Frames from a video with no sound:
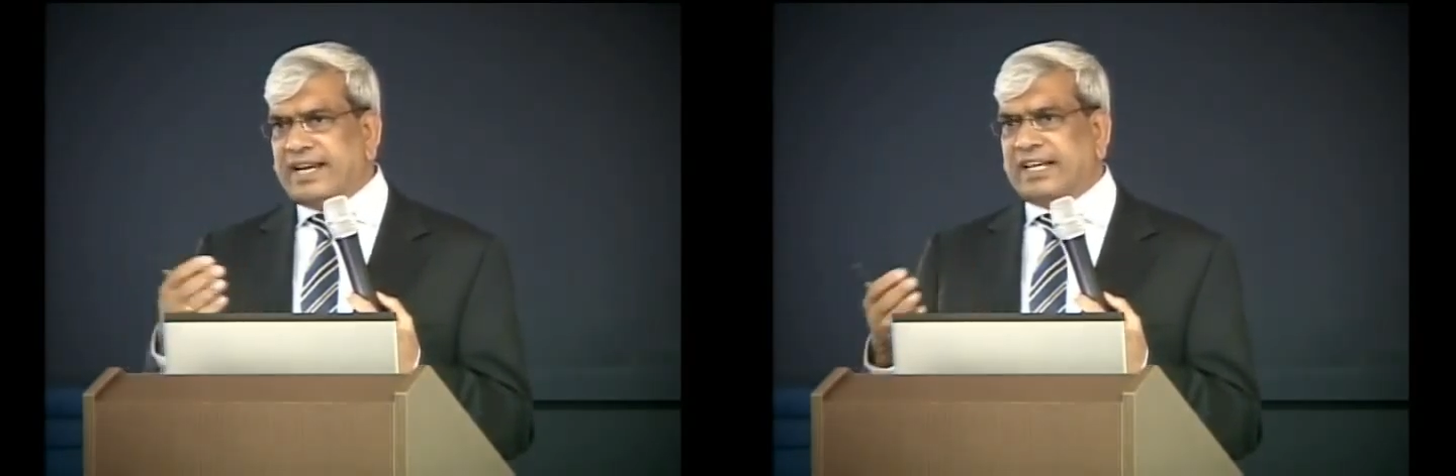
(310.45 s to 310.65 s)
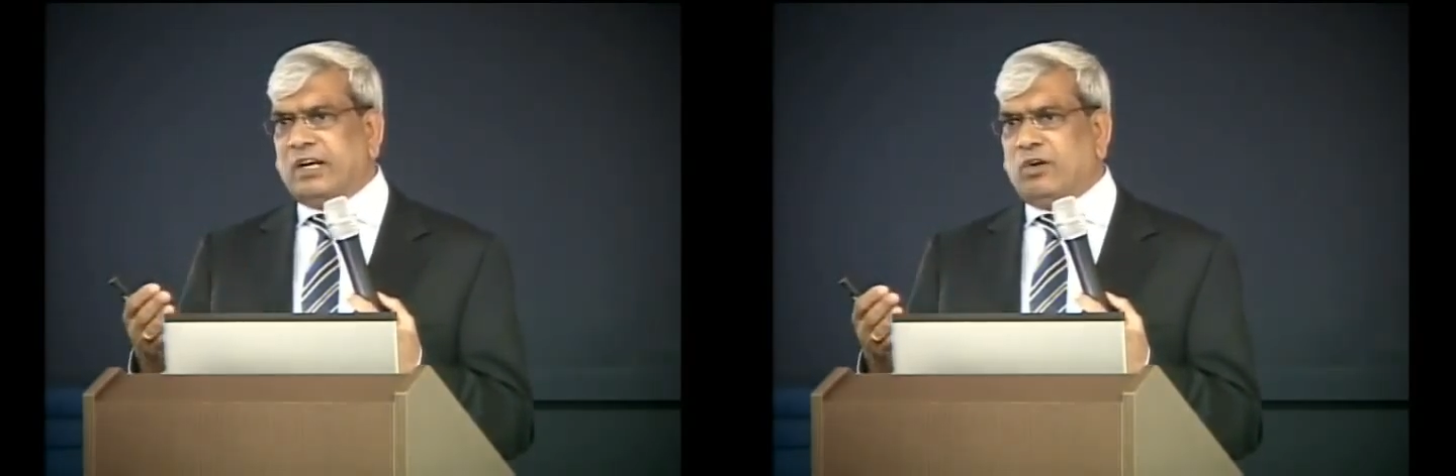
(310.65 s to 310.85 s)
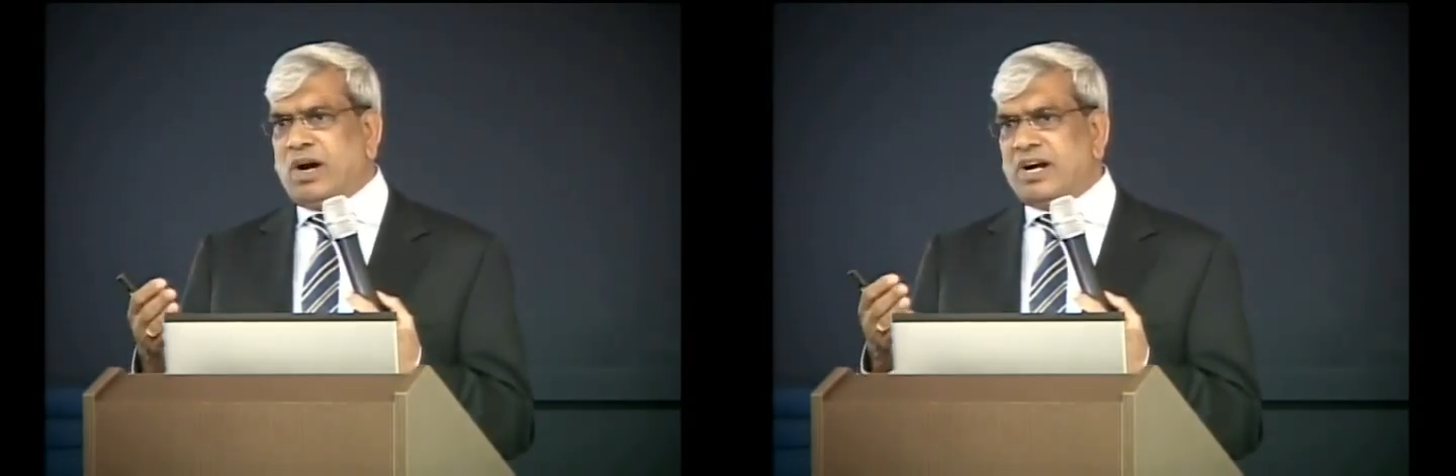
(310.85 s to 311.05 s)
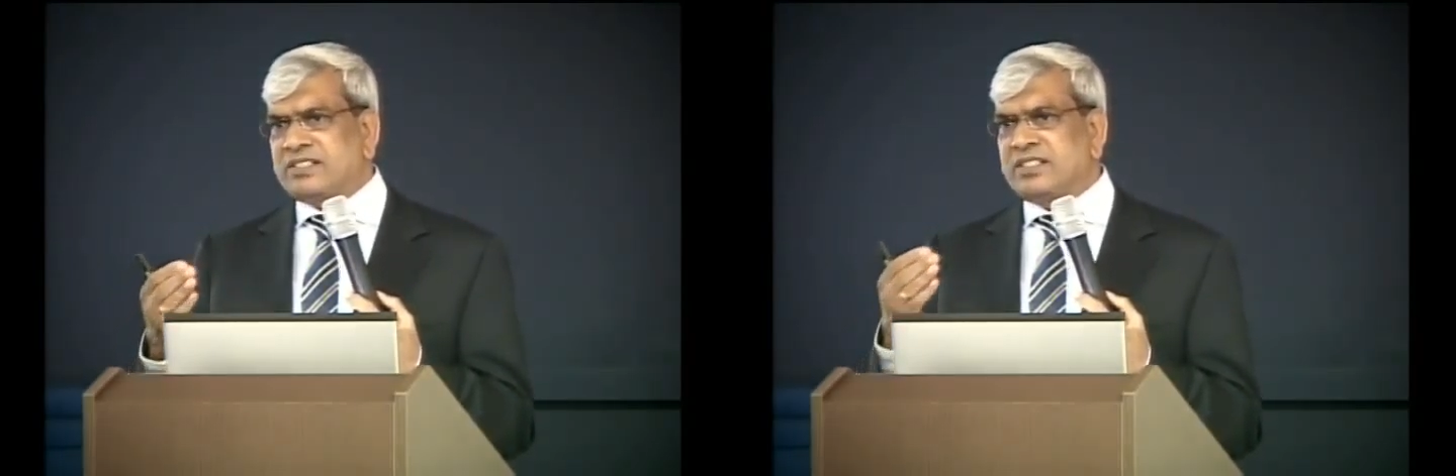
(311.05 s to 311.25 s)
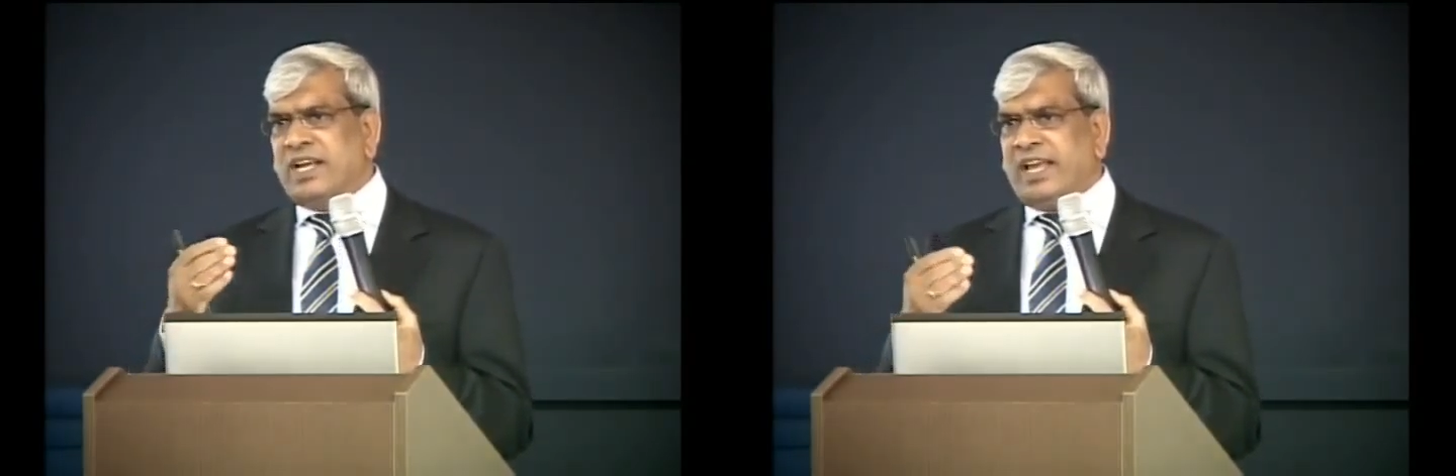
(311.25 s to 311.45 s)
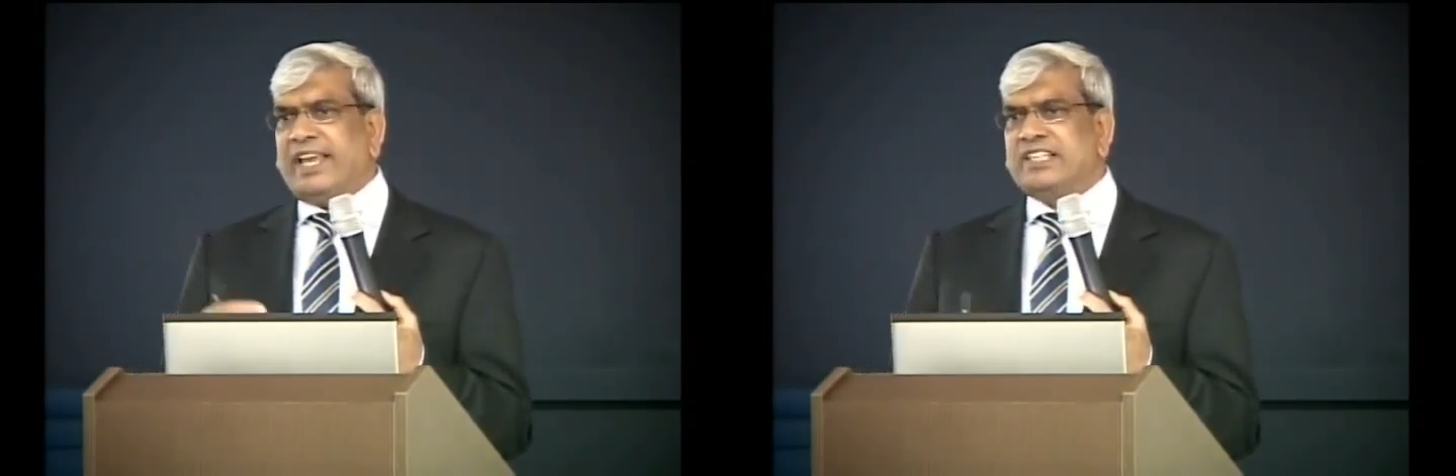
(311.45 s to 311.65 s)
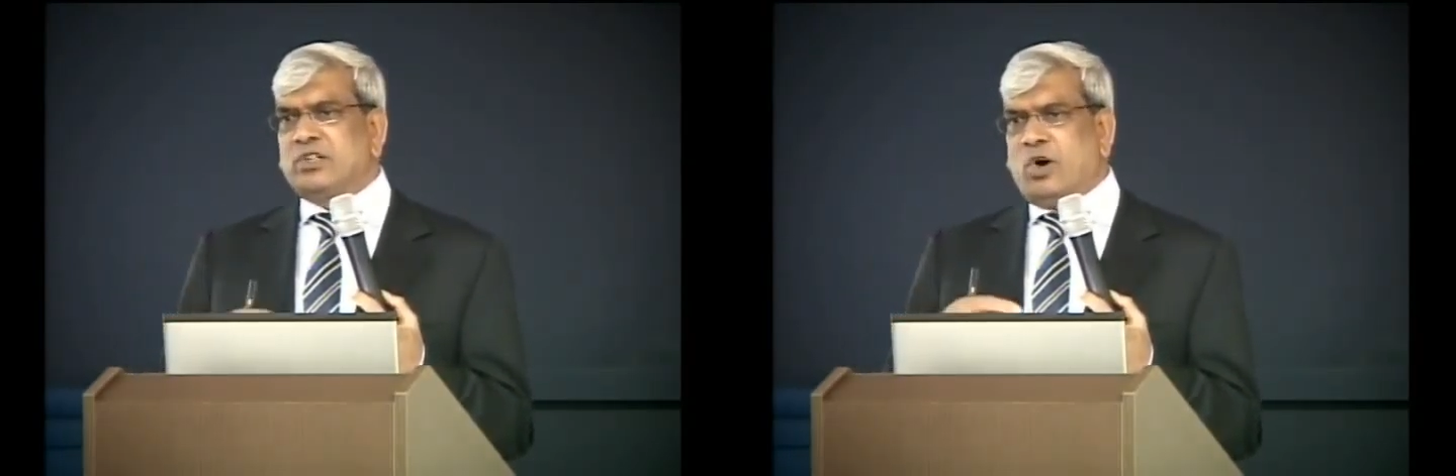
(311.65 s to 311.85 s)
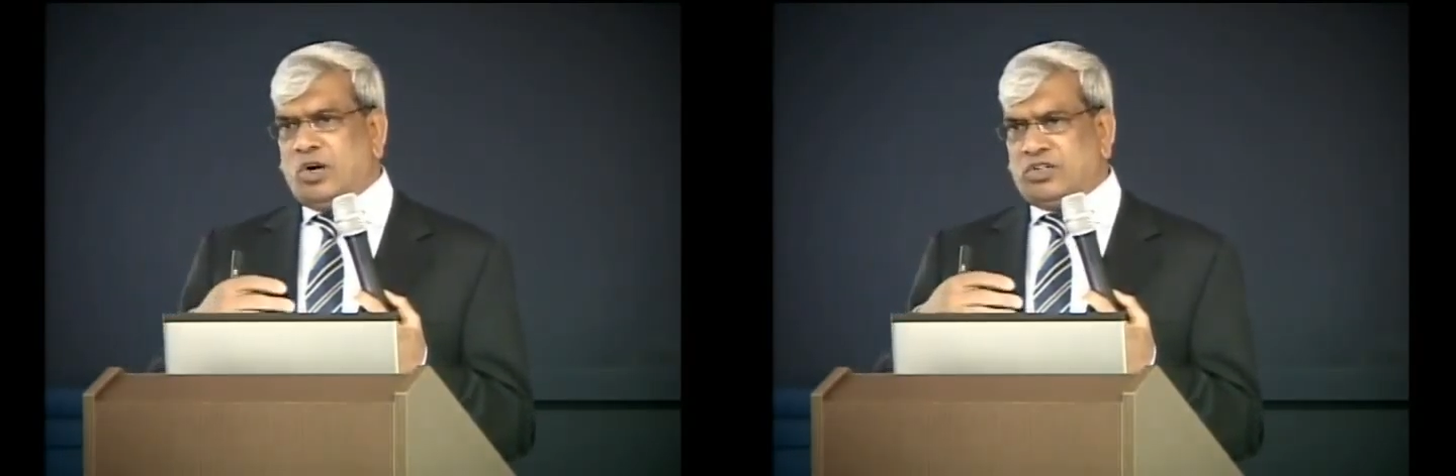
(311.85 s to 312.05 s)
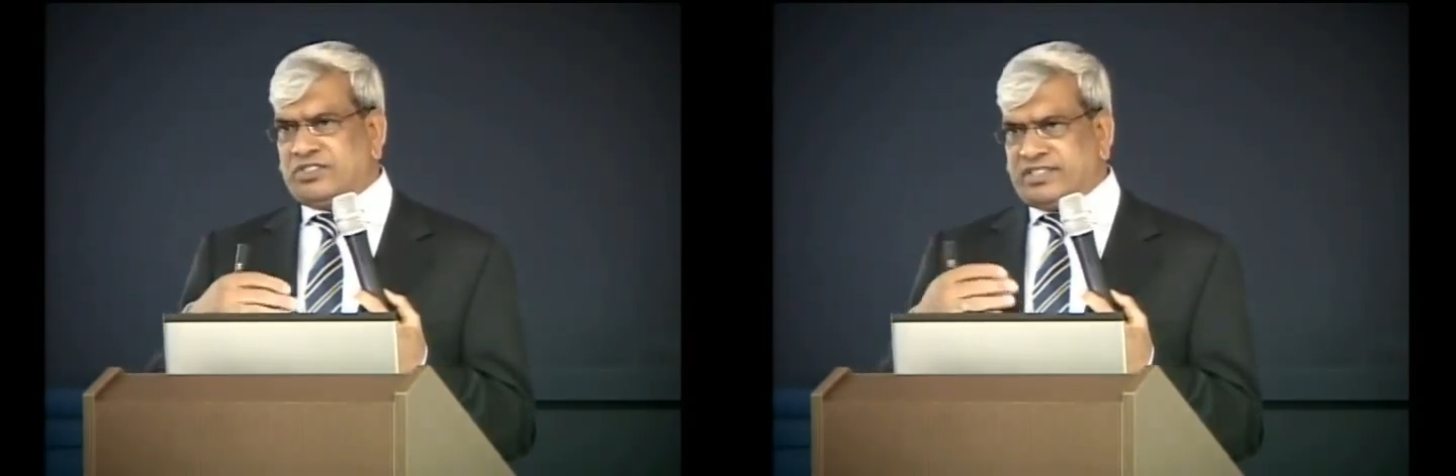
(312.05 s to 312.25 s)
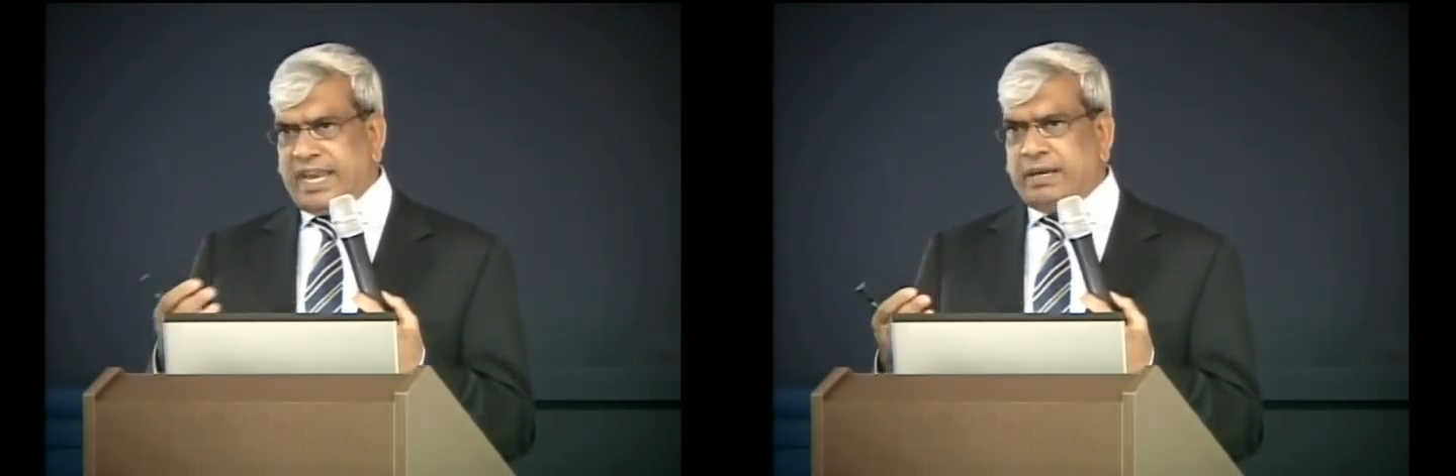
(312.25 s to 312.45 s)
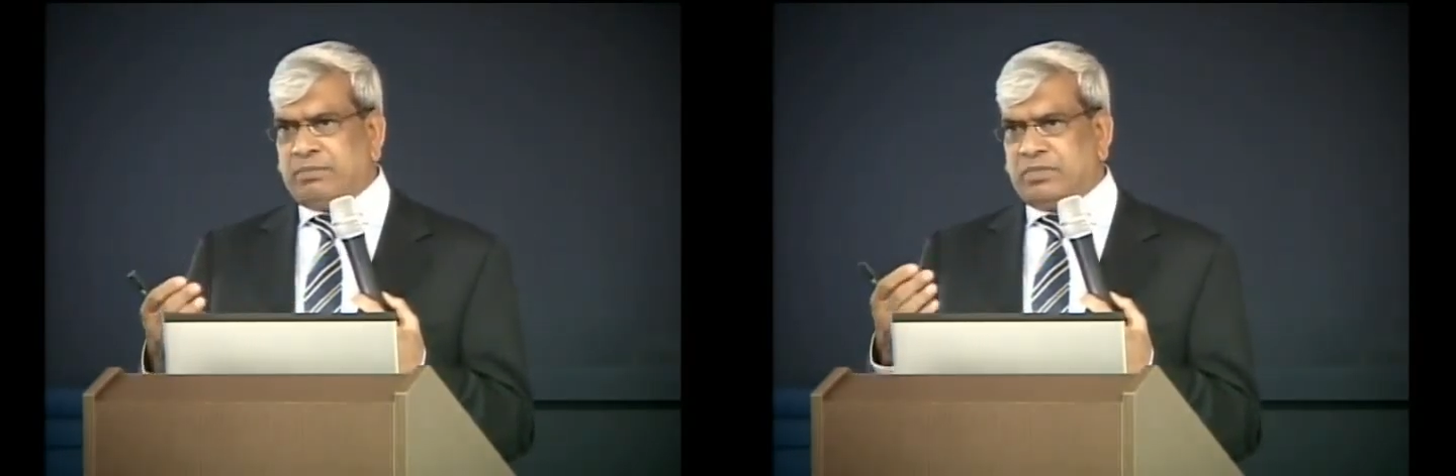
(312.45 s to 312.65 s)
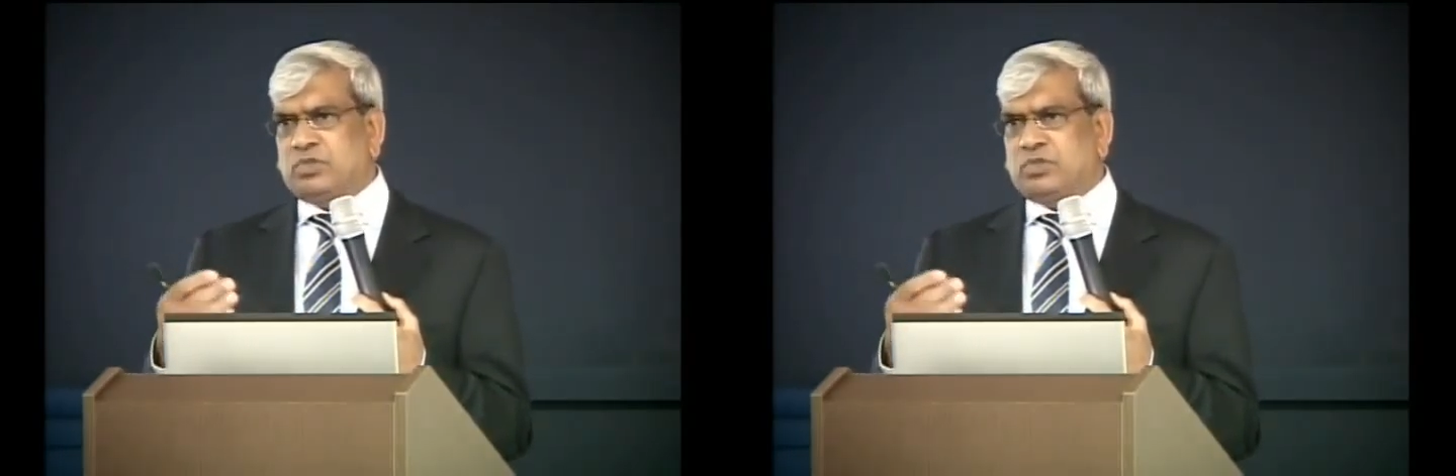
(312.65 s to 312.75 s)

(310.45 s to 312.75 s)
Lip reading: 100 kilowatts, is not same.